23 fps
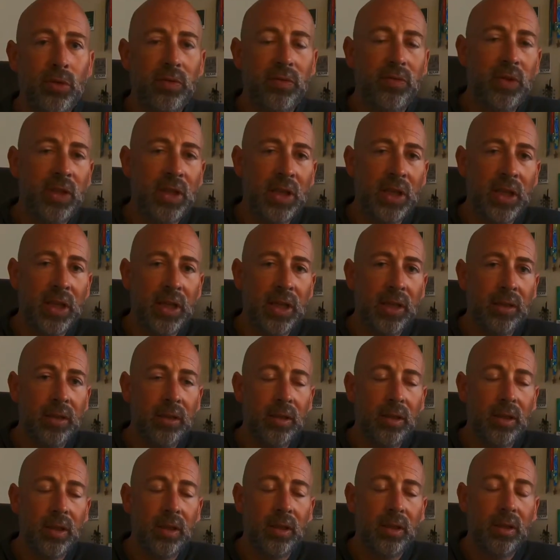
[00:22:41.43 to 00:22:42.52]
feeding
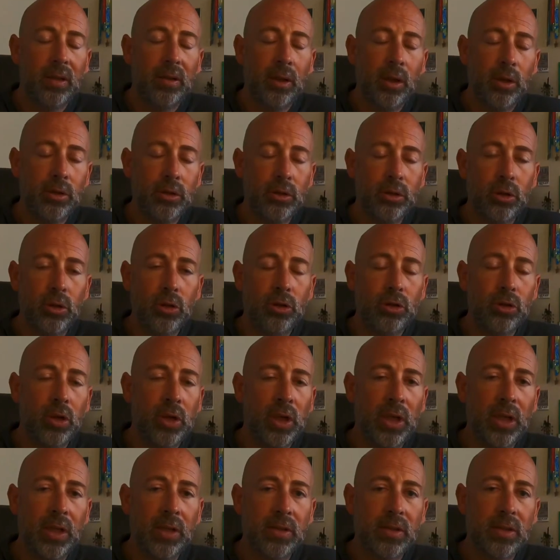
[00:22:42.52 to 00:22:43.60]
those
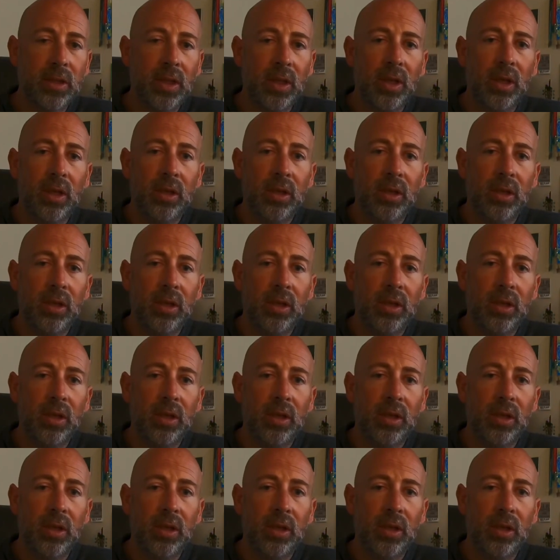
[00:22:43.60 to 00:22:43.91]
nutrients,